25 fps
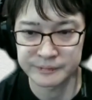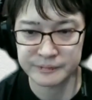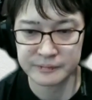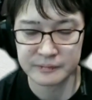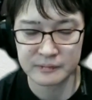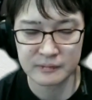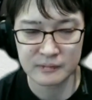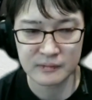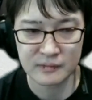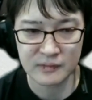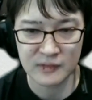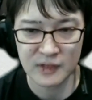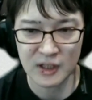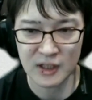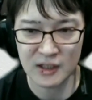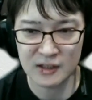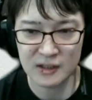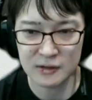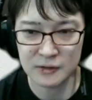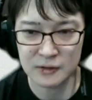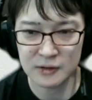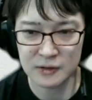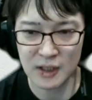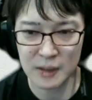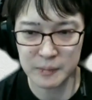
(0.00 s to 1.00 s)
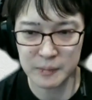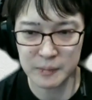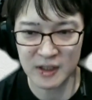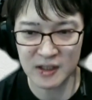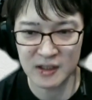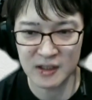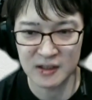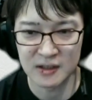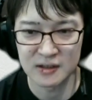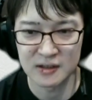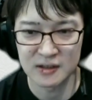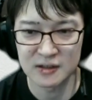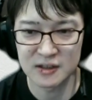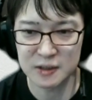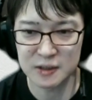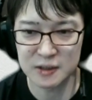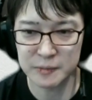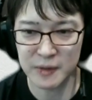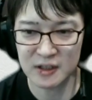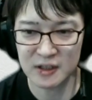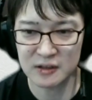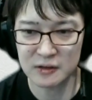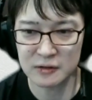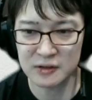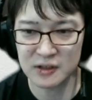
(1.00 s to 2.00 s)
is going to be lined
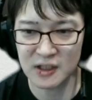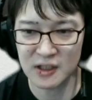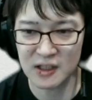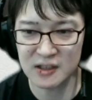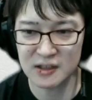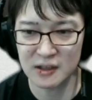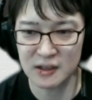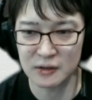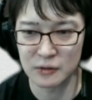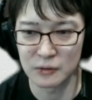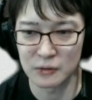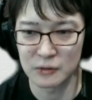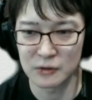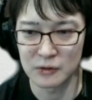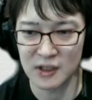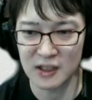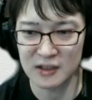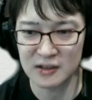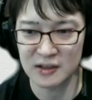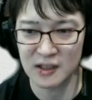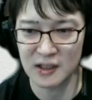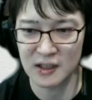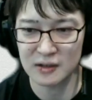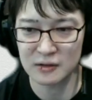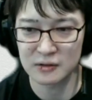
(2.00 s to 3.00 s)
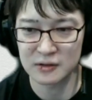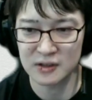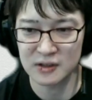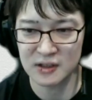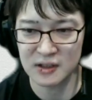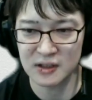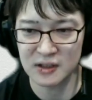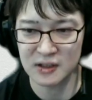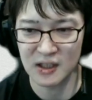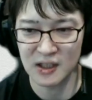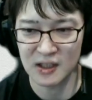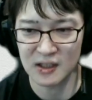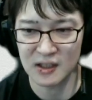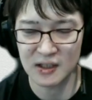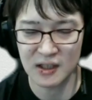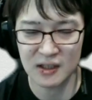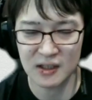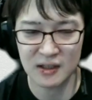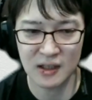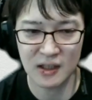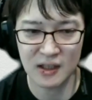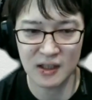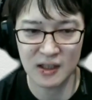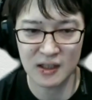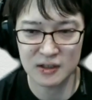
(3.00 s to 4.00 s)
together in the list. So after
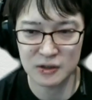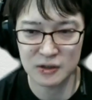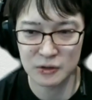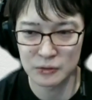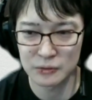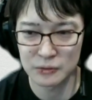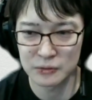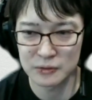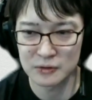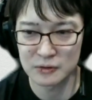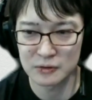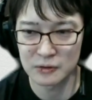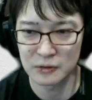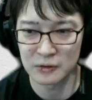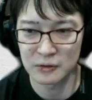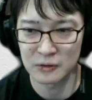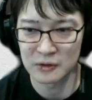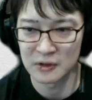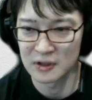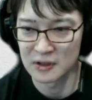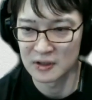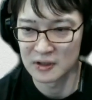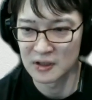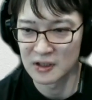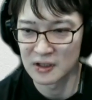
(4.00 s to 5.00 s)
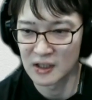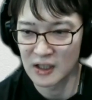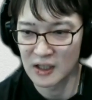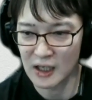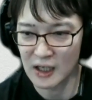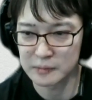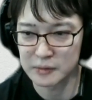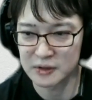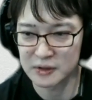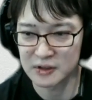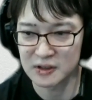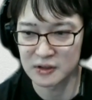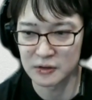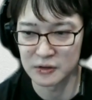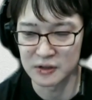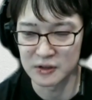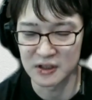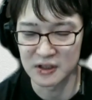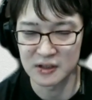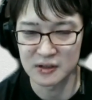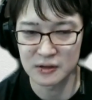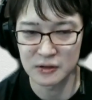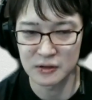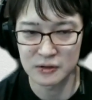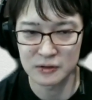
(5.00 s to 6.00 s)
doing the similarity vector
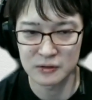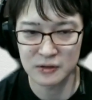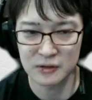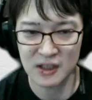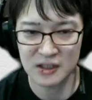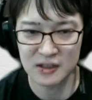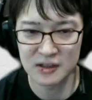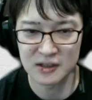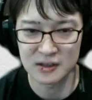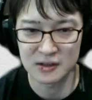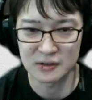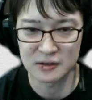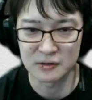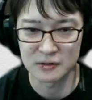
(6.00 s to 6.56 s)
search, then we need to